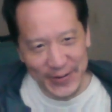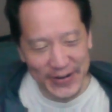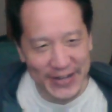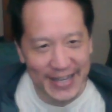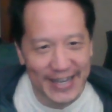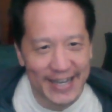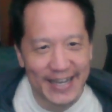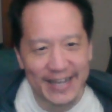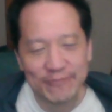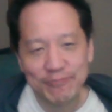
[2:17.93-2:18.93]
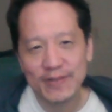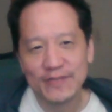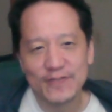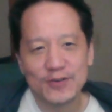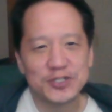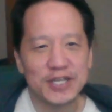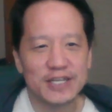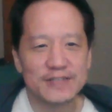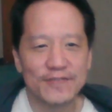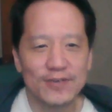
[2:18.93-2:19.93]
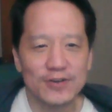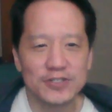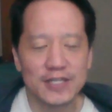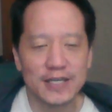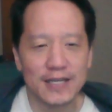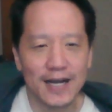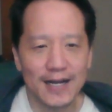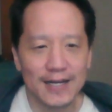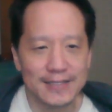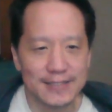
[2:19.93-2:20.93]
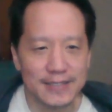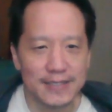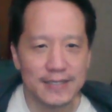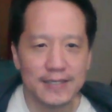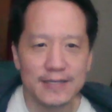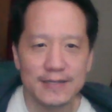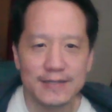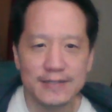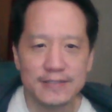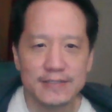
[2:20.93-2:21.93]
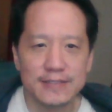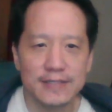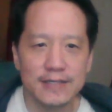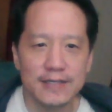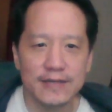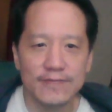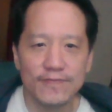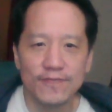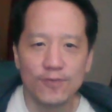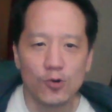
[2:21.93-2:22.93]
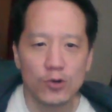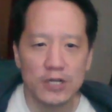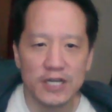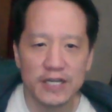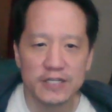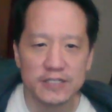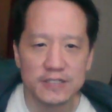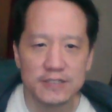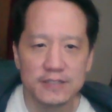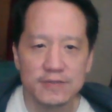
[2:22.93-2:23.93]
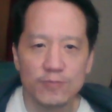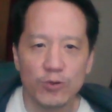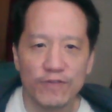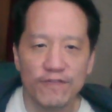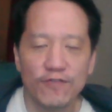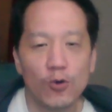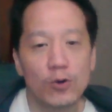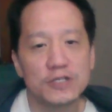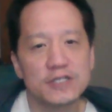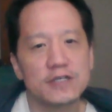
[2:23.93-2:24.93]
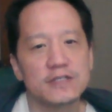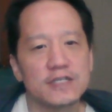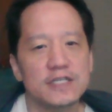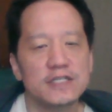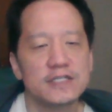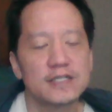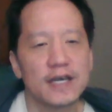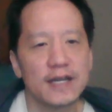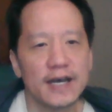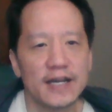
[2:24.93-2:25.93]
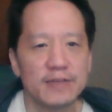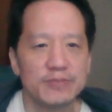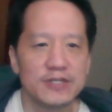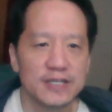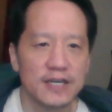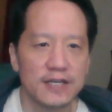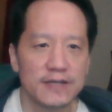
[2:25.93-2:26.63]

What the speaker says: Okay. First things first that I see is the 4 cages with 4 cells each that add up to 10.